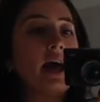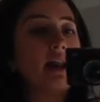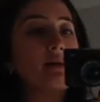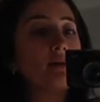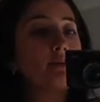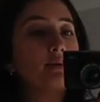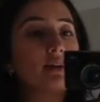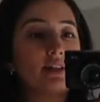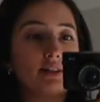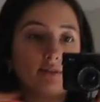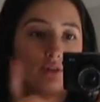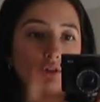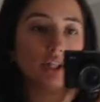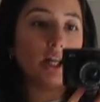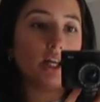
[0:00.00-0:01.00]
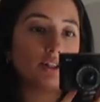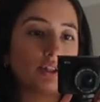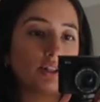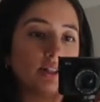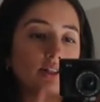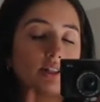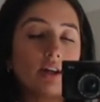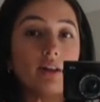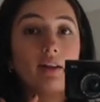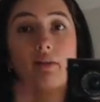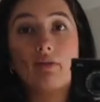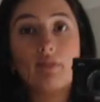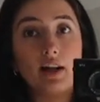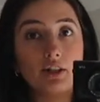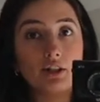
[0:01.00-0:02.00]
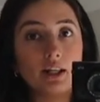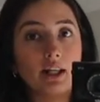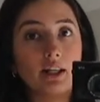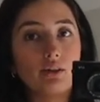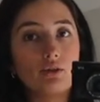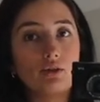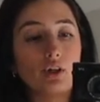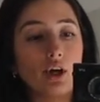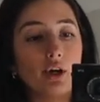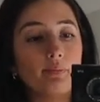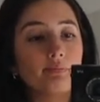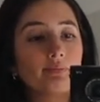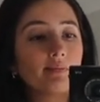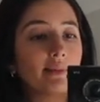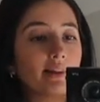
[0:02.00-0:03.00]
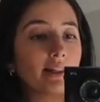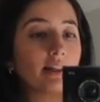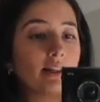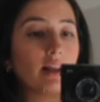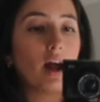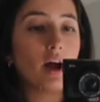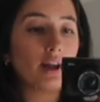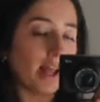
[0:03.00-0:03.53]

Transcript: I'm gonna put this on charge because it's currently flashing so I'll